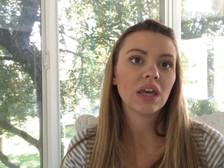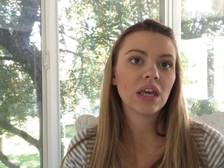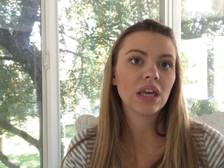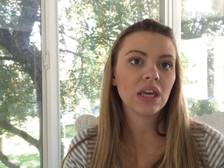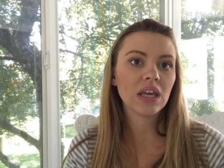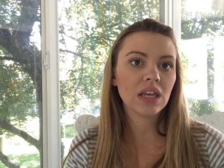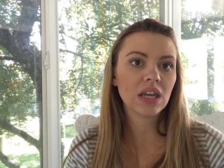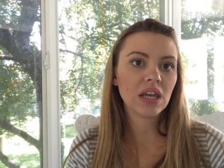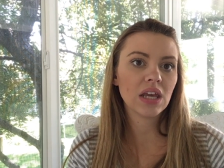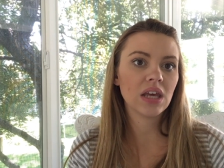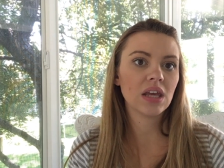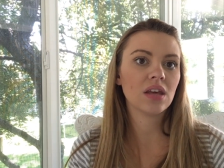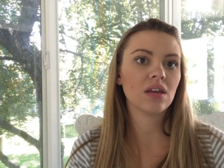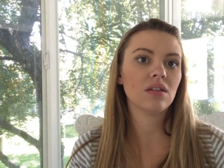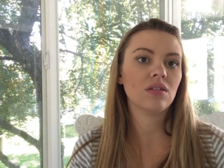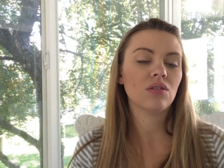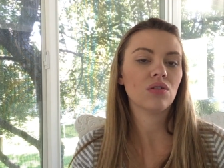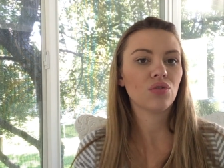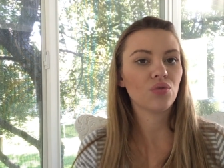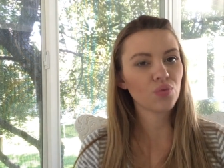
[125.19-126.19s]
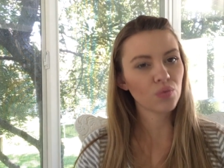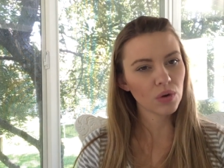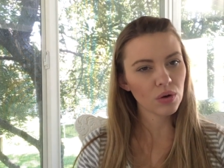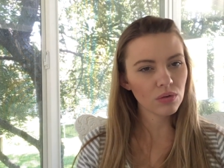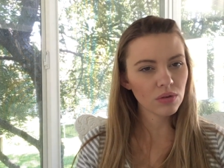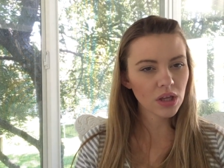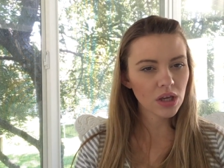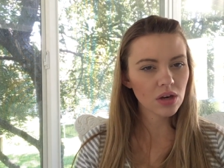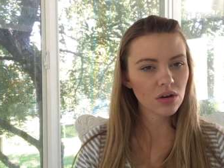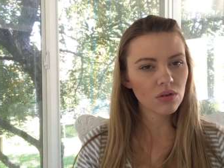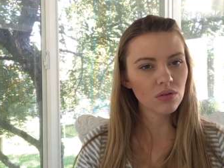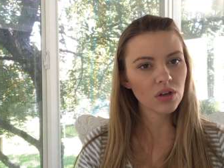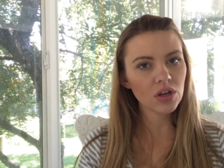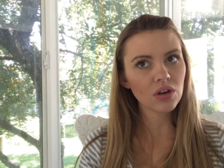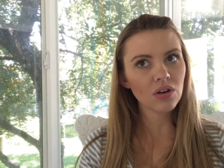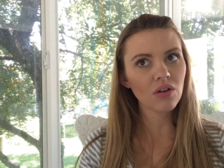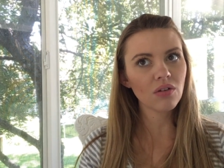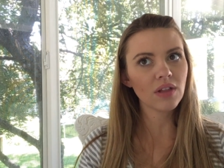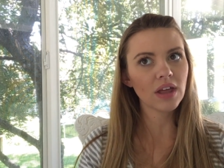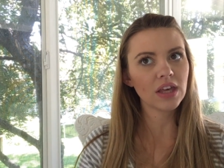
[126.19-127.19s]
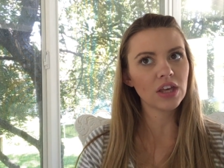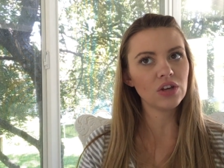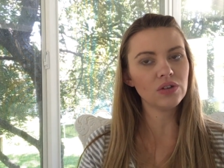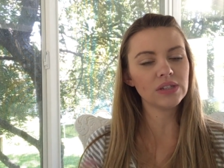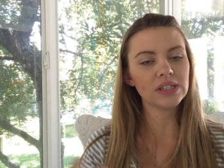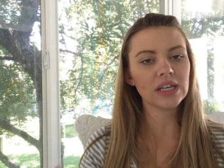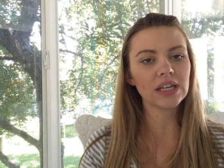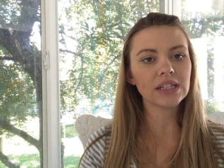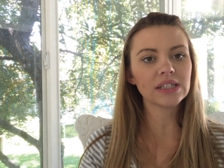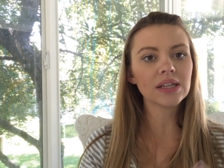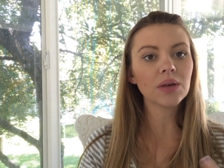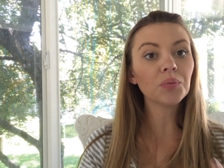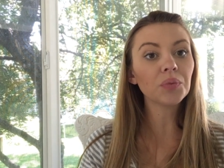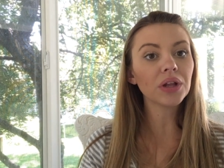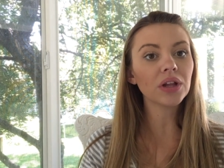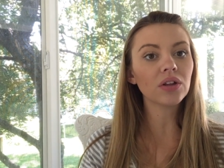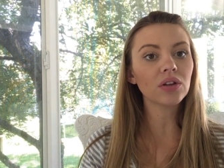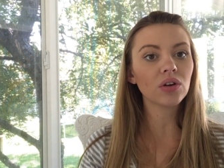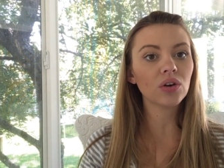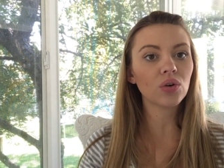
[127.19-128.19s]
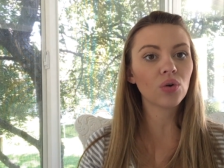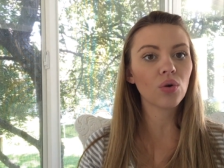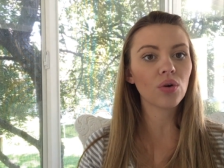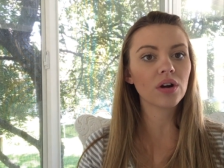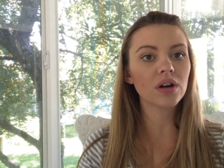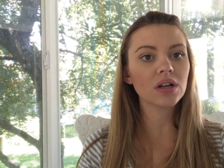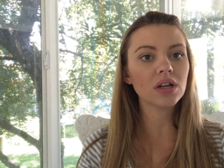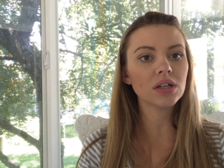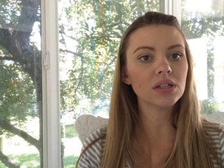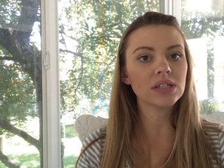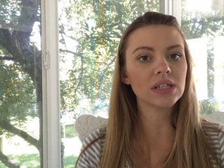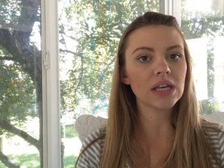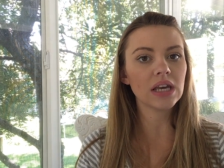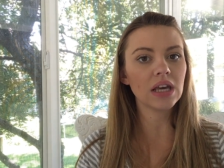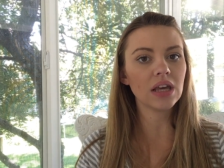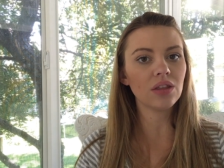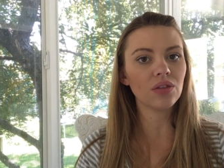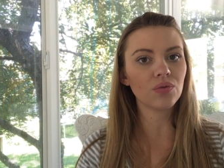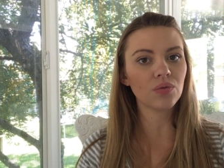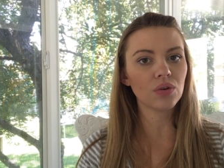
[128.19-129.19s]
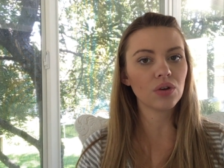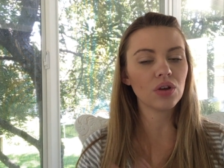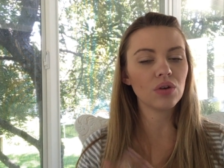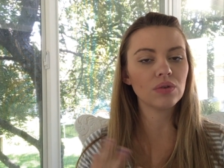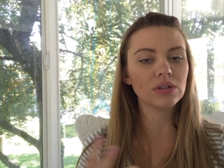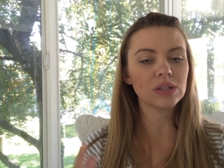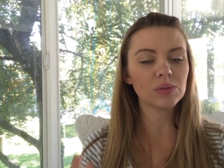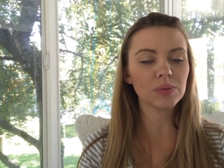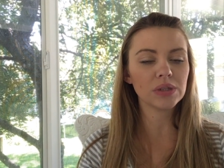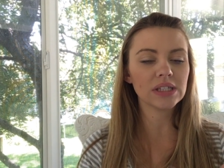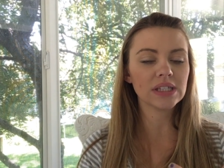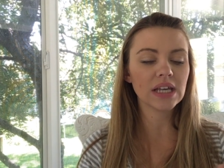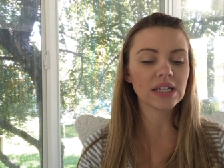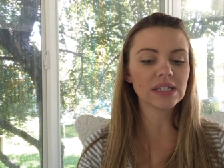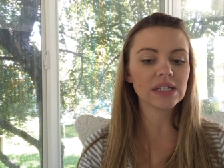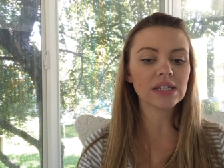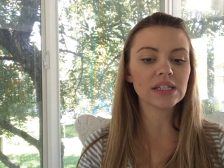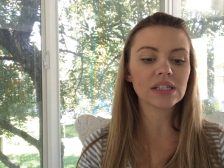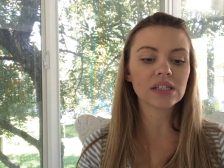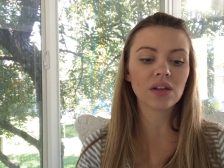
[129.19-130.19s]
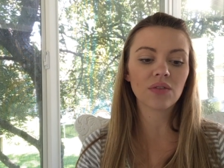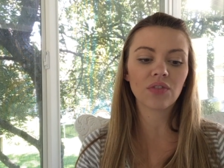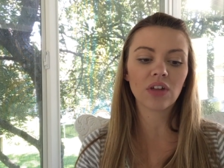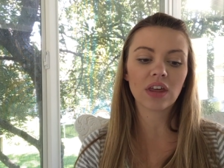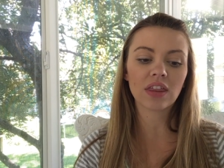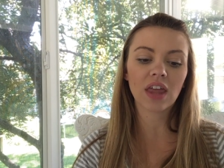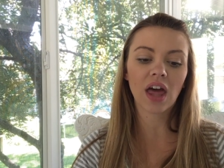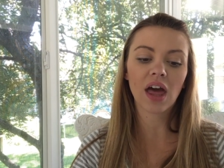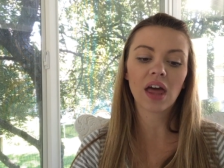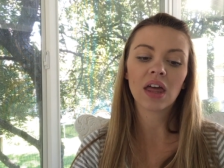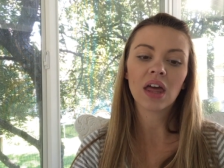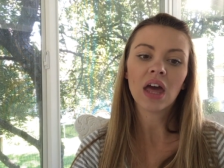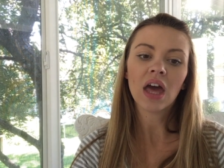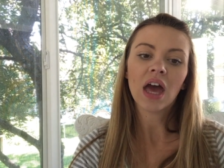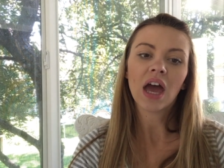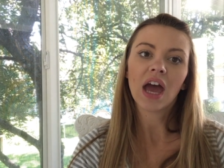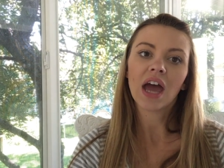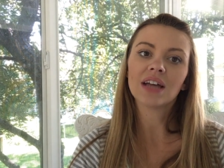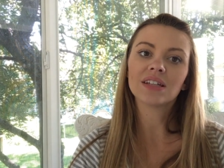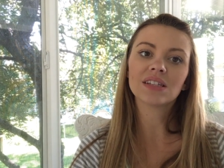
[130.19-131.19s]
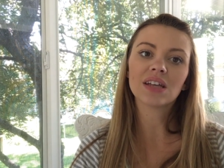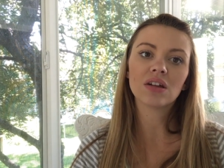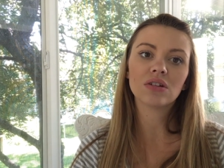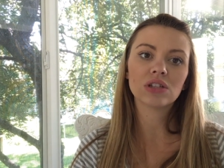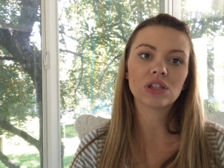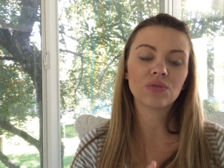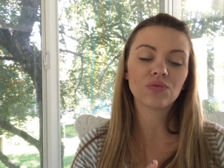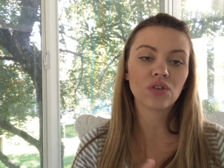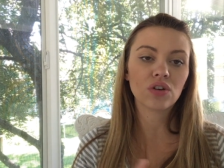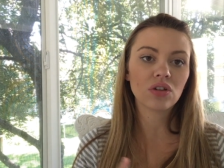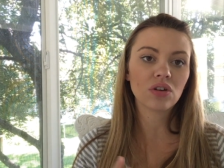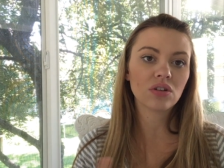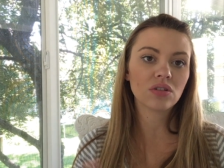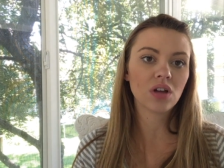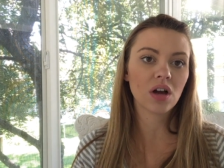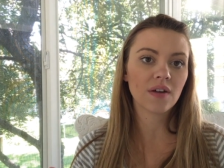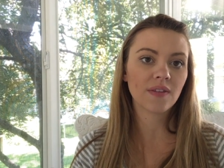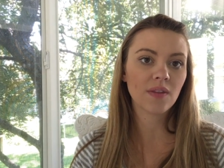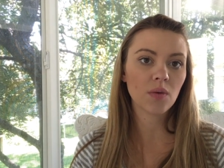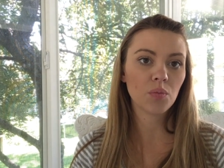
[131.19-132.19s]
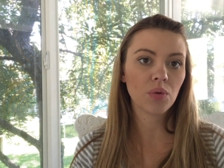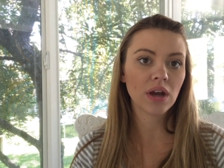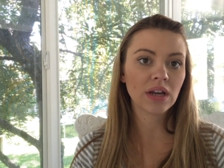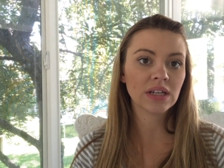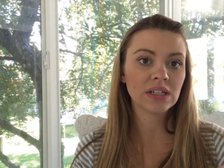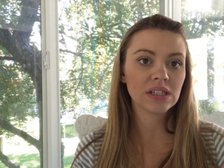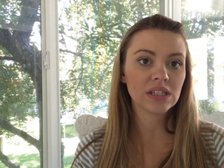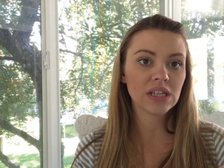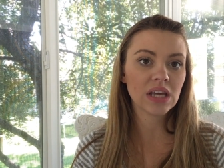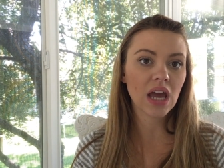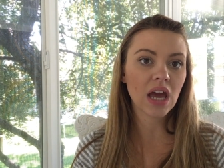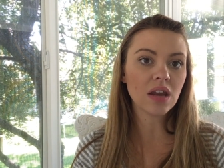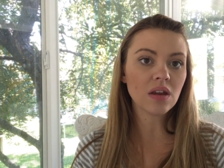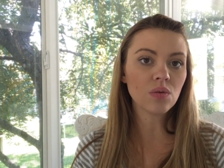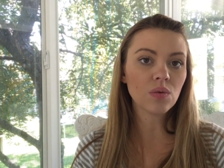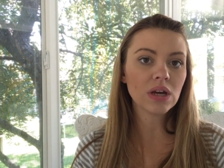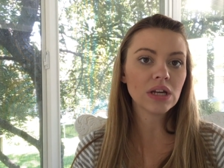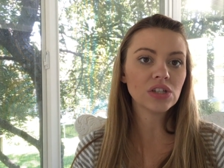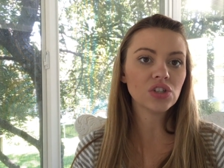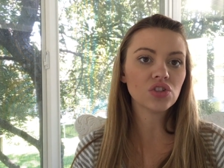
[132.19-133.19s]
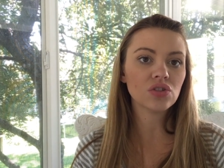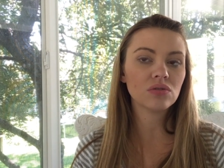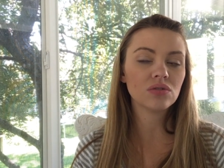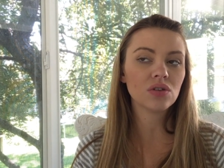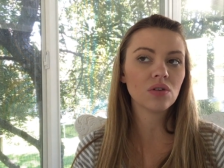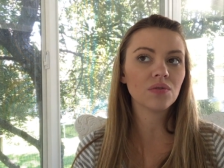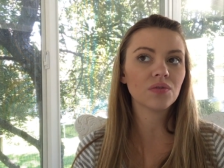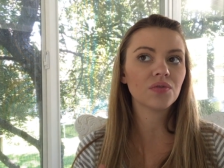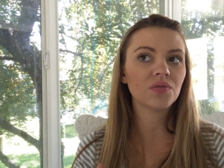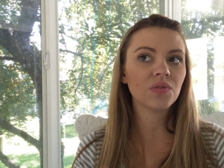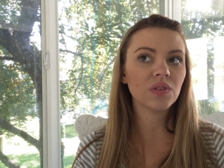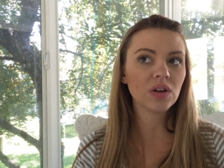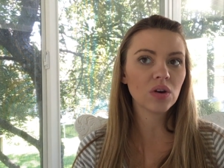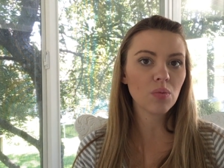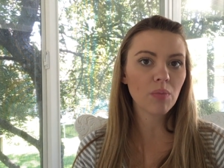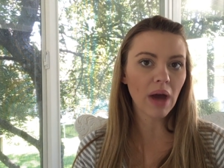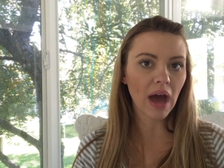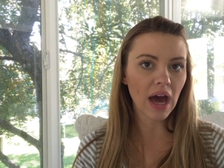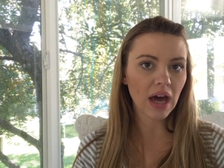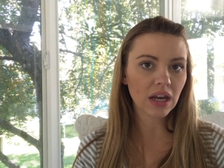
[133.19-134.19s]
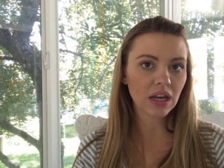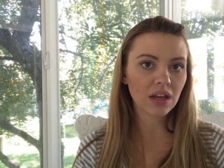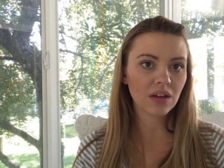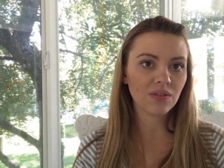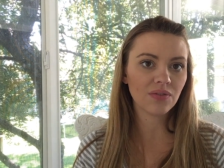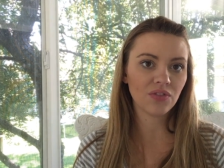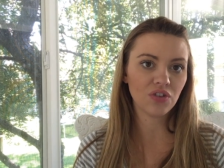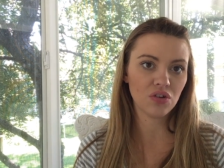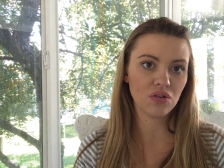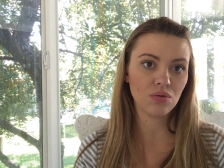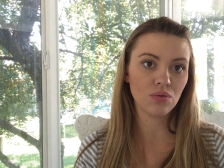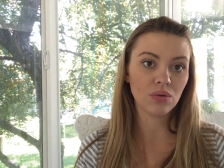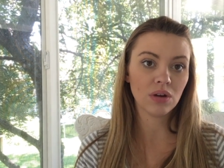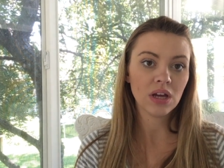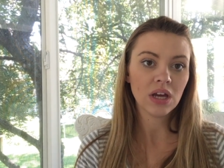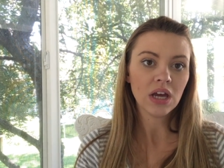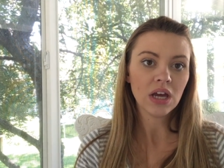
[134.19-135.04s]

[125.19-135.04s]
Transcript: eating through you, you know, like using its umbilical cord to eat through you, its placenta and stuff like that, until it's further along the pregnancy anyway. So don't feel bad if you